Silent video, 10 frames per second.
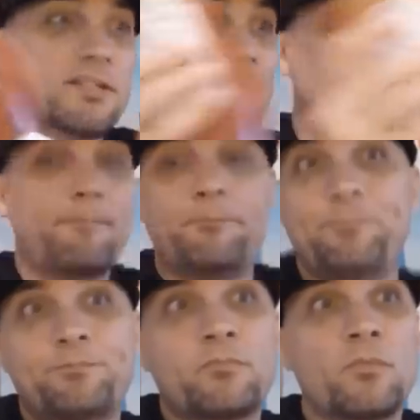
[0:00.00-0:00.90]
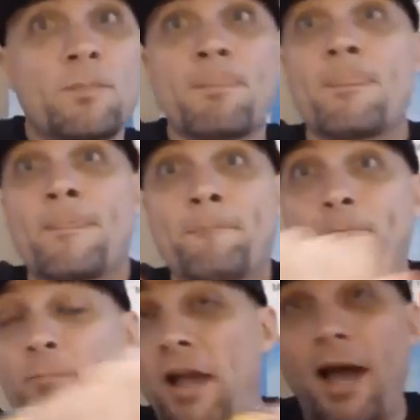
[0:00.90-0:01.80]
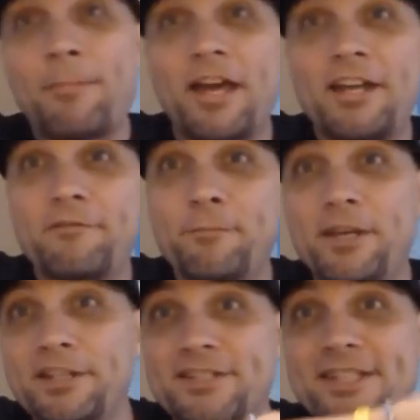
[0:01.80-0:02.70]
top. I'm not even being